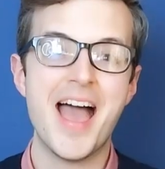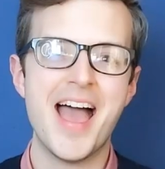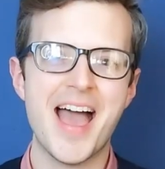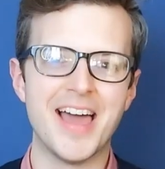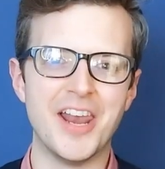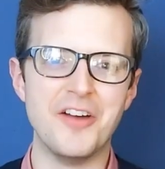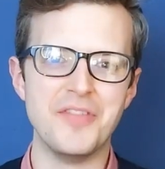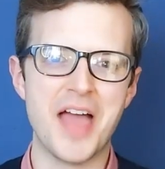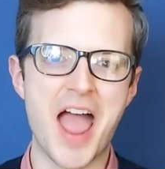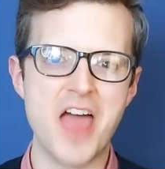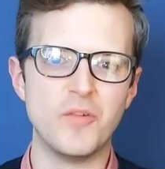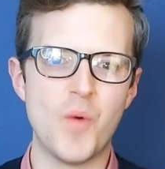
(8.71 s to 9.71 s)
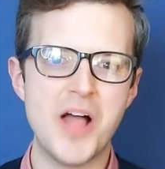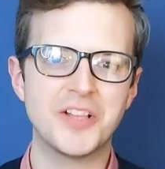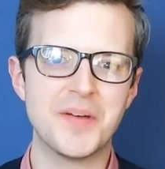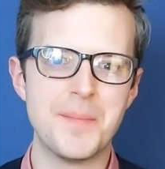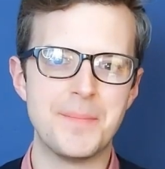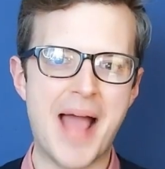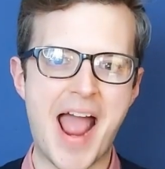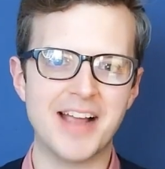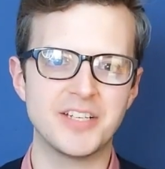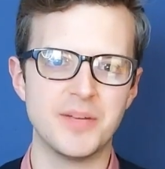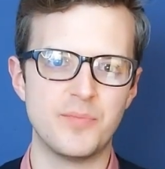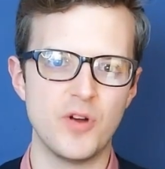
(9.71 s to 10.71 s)
Hello there and welcome
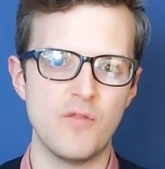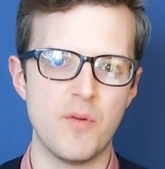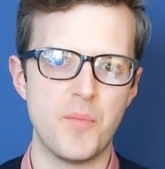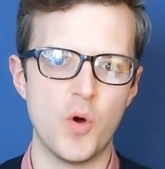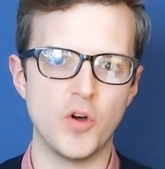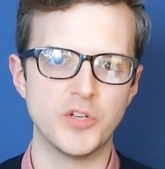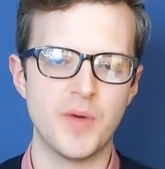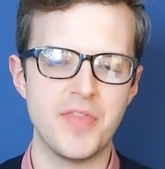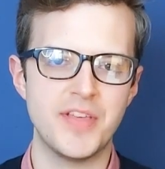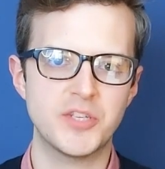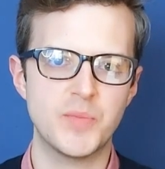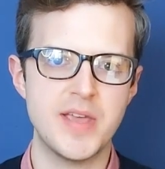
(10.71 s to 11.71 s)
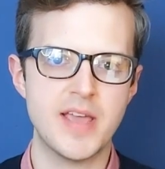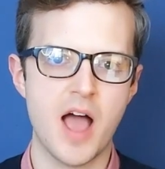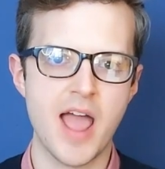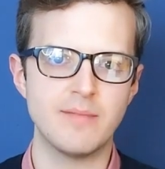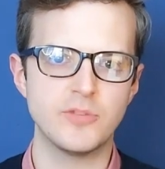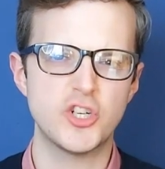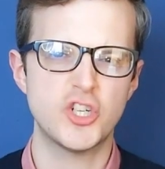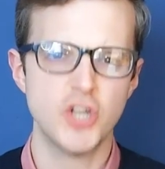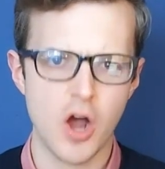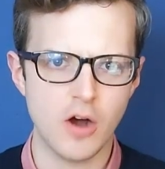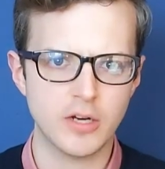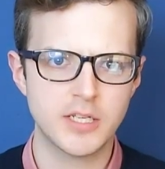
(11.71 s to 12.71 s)
back to Brew Report, where this week I am
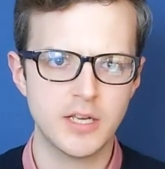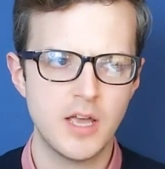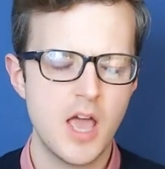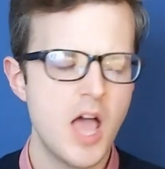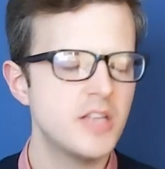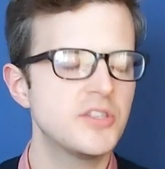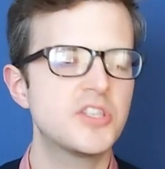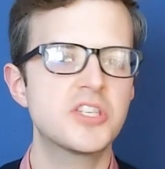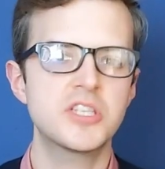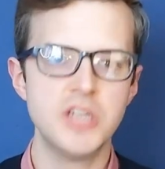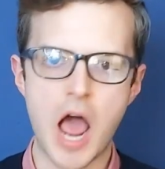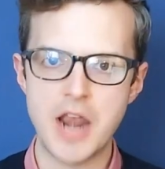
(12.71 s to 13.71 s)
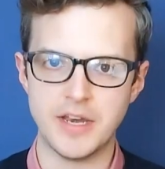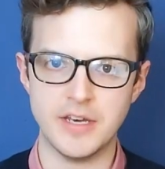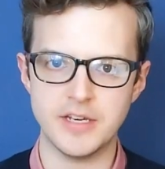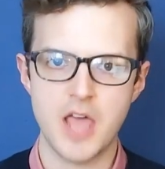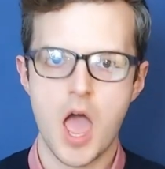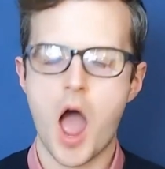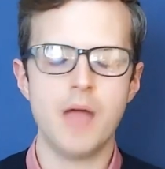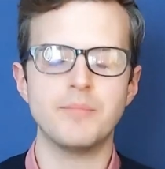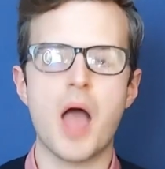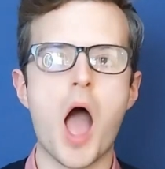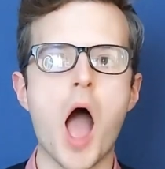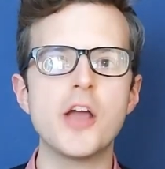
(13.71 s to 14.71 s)
shocked, stunned, I'm
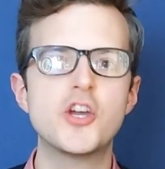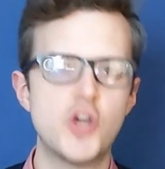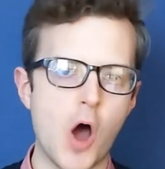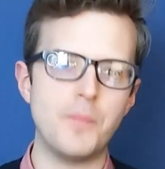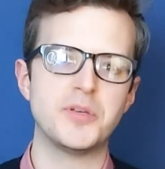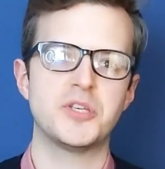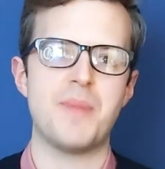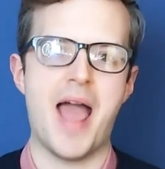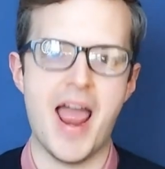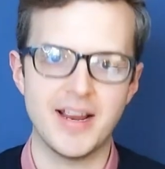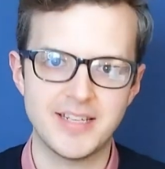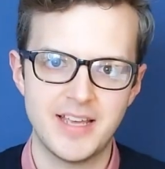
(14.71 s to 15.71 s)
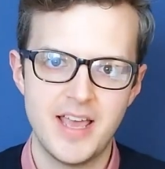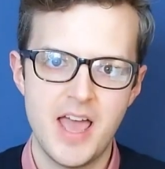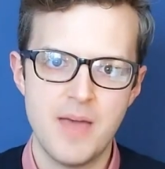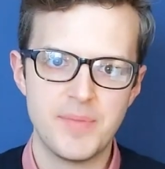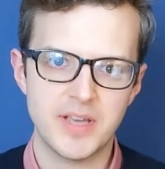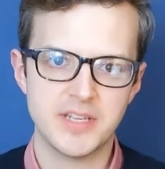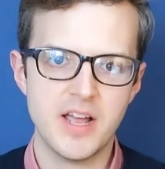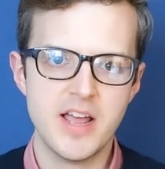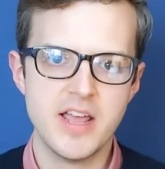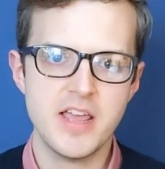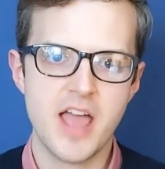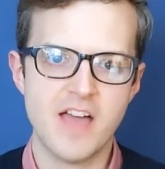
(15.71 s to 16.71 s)
gobsmacked because
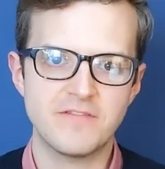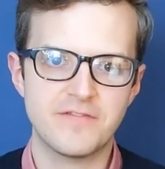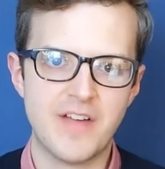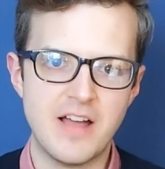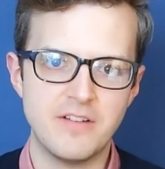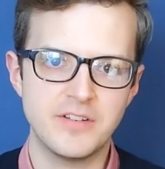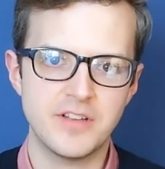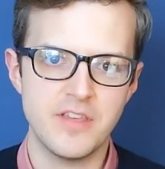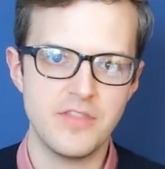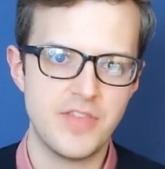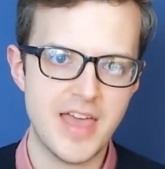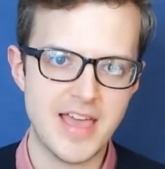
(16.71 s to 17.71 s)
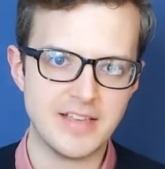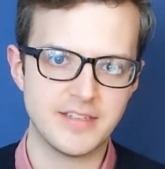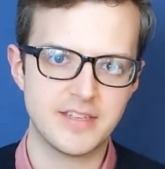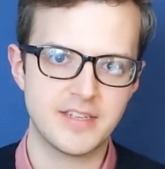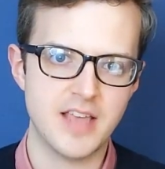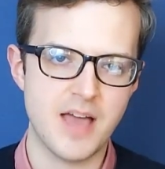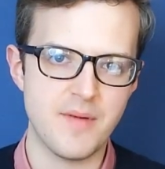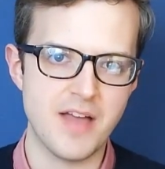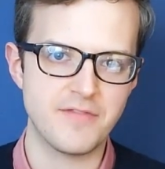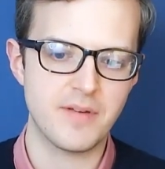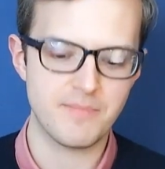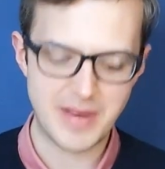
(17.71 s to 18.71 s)
I have found this.
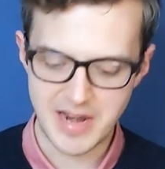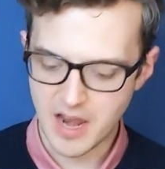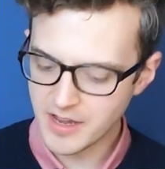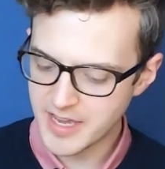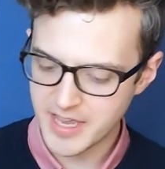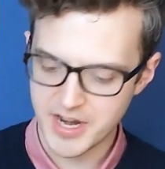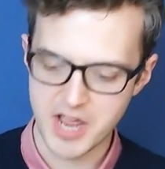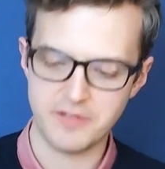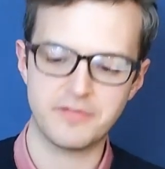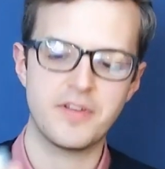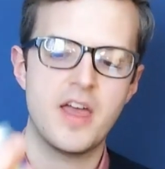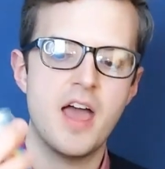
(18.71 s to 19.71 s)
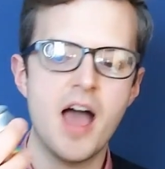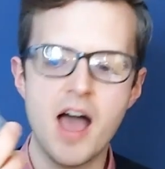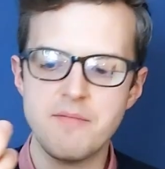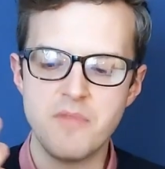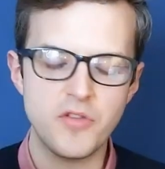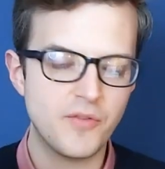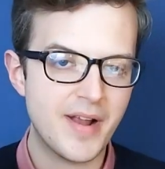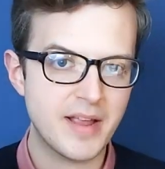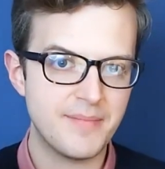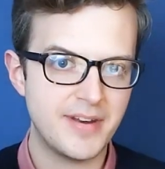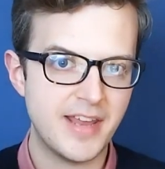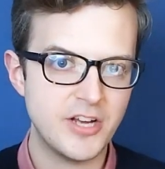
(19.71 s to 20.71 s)
I've been lucky enough on the
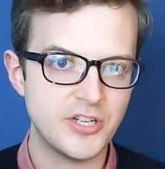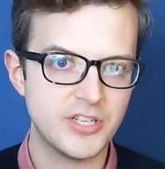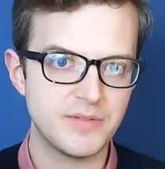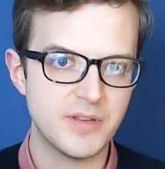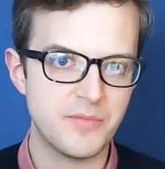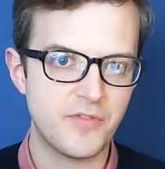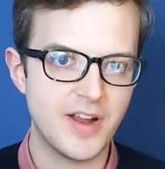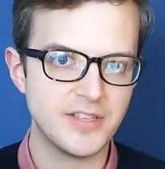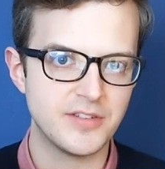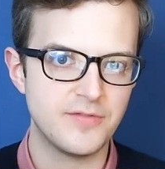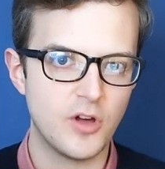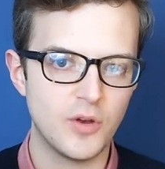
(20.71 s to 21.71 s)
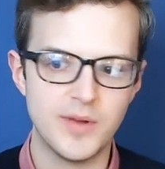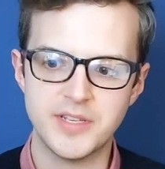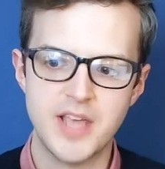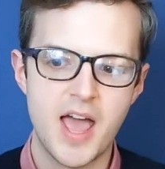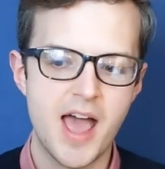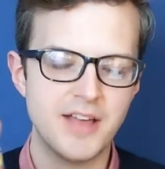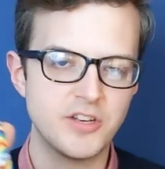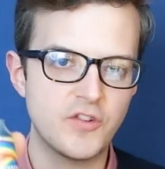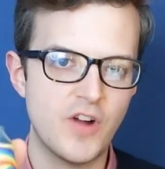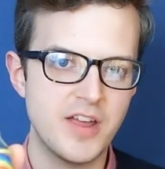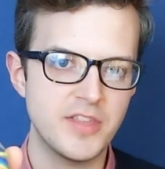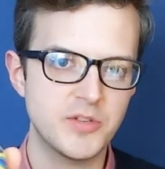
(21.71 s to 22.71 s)
recommendations of some friends and followers to
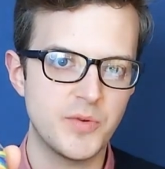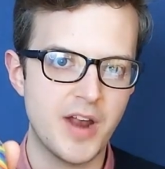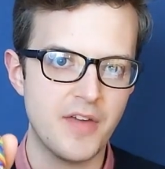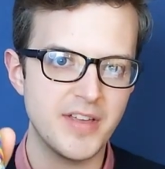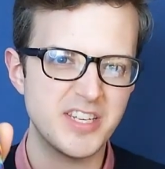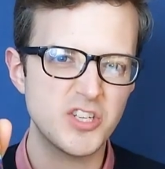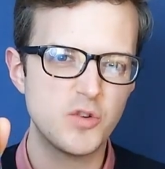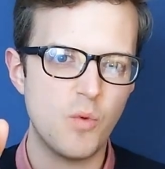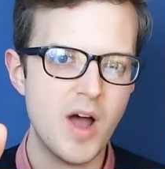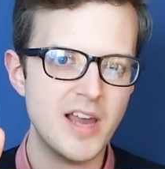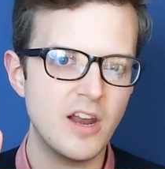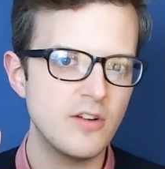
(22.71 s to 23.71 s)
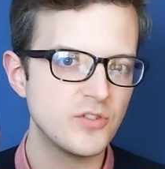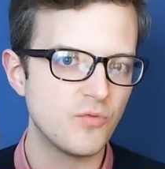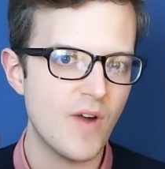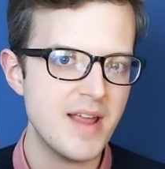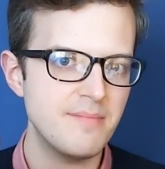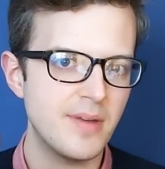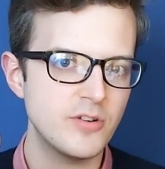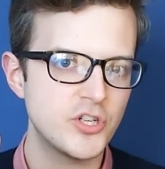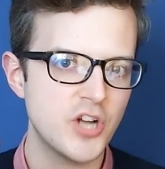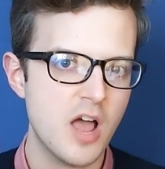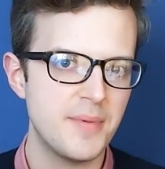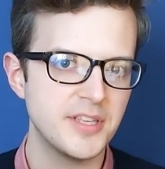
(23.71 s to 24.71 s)
try this one out. This is Gweilo's Rainbow
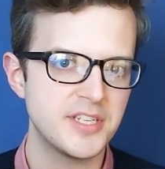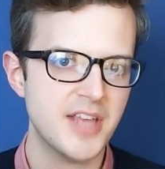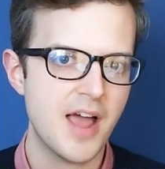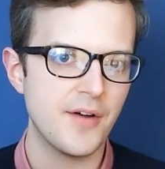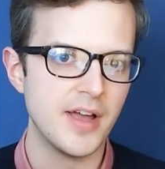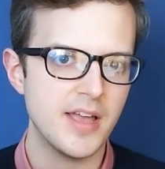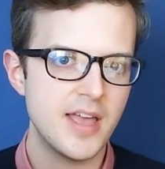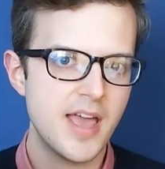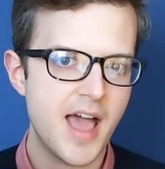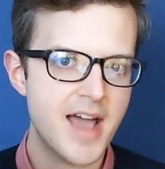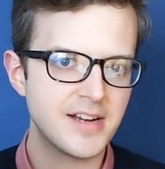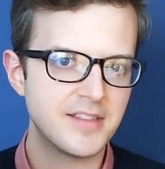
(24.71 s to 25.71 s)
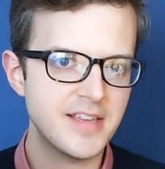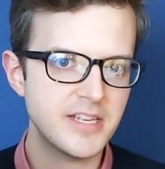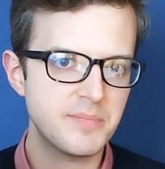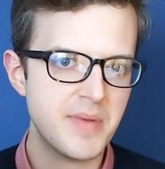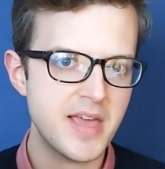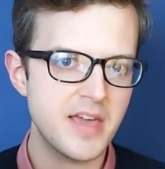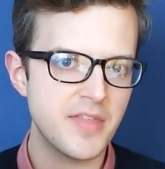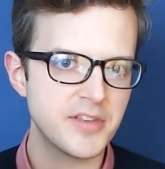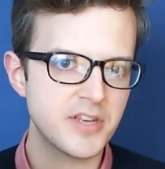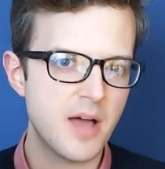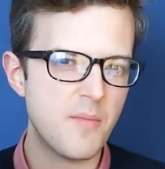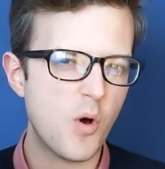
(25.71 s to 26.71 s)
Sherbet Sour, and this beer that's
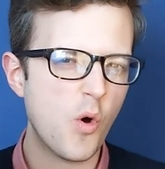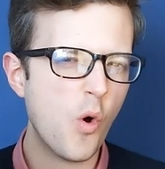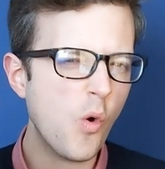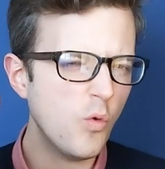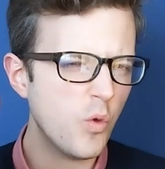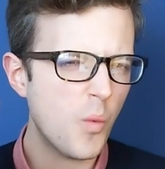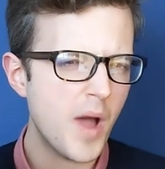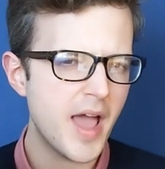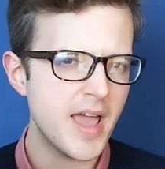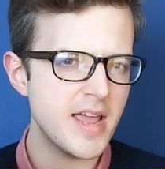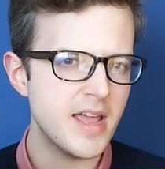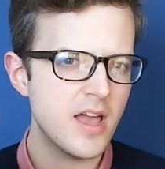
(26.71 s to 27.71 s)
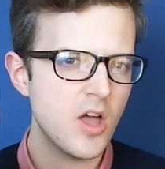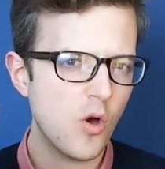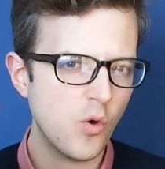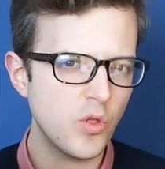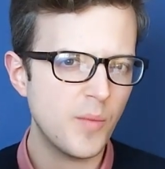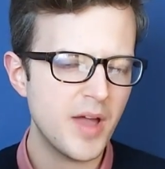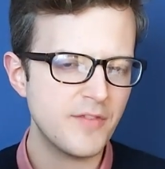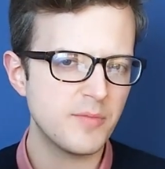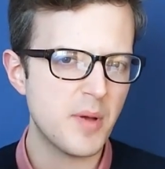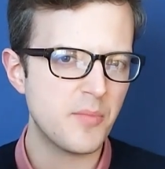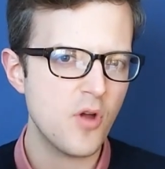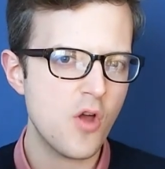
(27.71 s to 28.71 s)
come all the way from
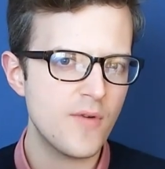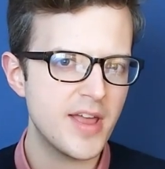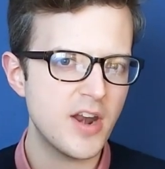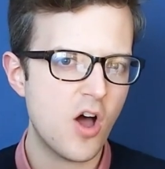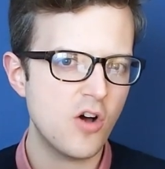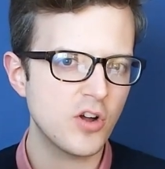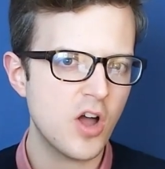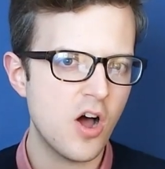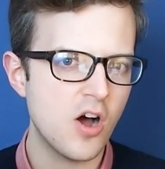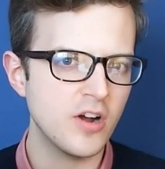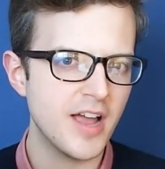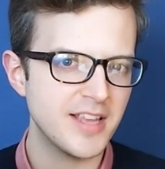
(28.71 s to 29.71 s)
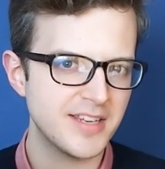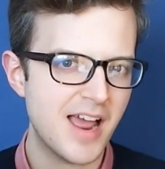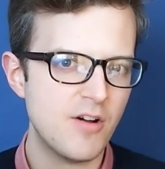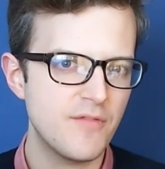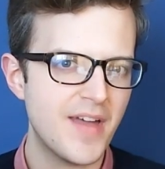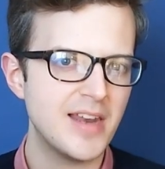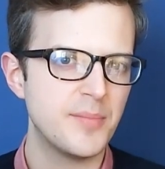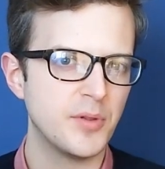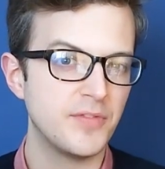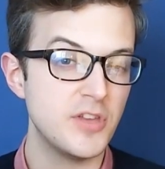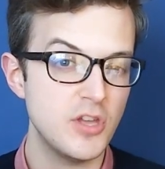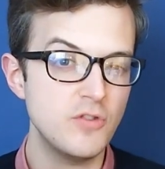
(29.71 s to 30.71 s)
a brewery in Hong Kong is now available
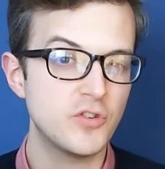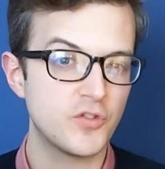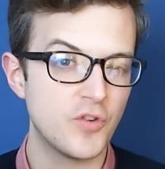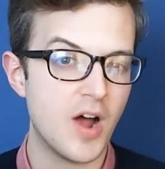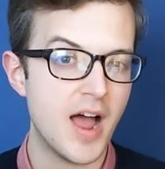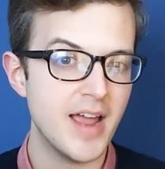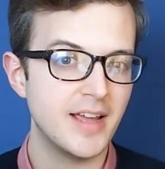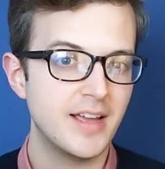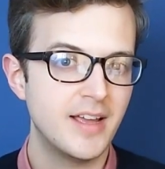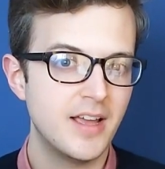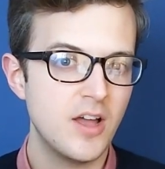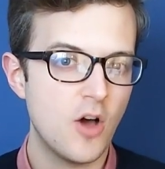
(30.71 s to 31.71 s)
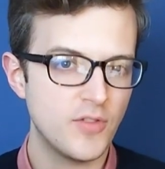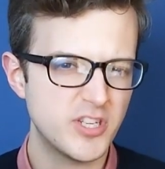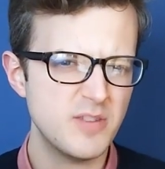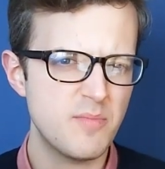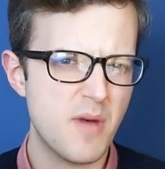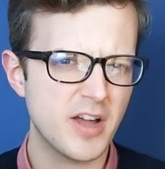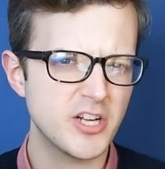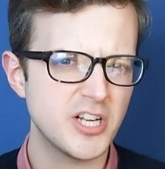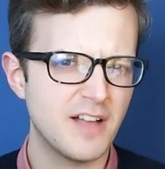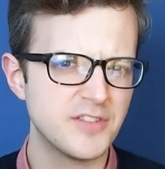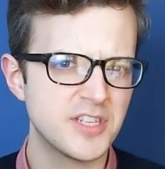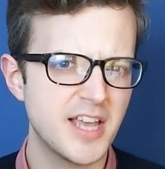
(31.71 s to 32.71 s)
for you to try on the supermarket
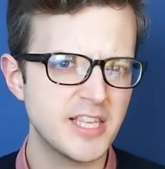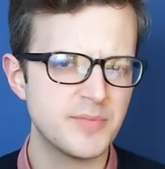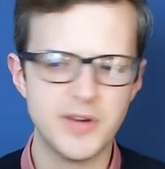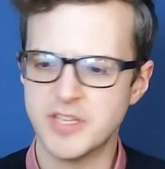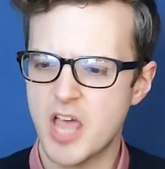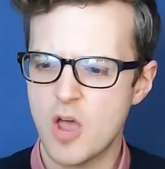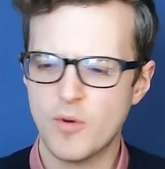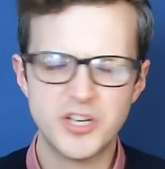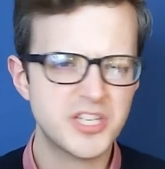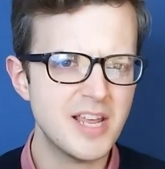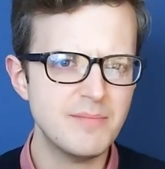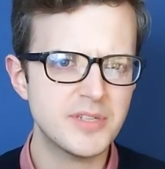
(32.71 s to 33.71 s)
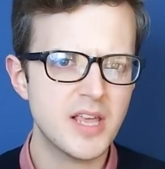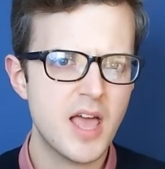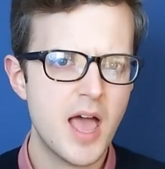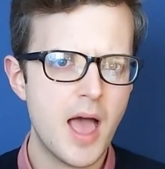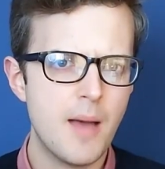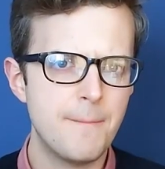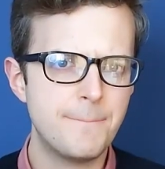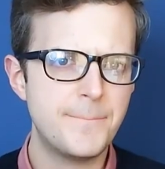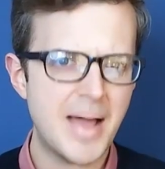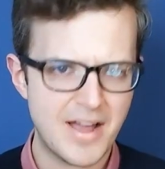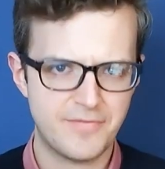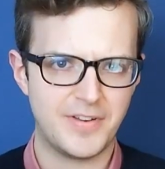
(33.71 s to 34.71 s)
shelves at Sainsbury's, which seems
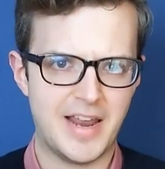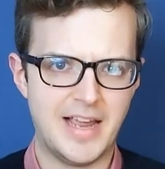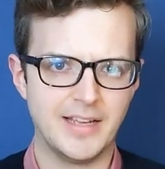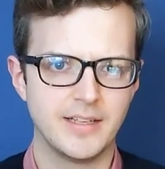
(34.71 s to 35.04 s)
baffling.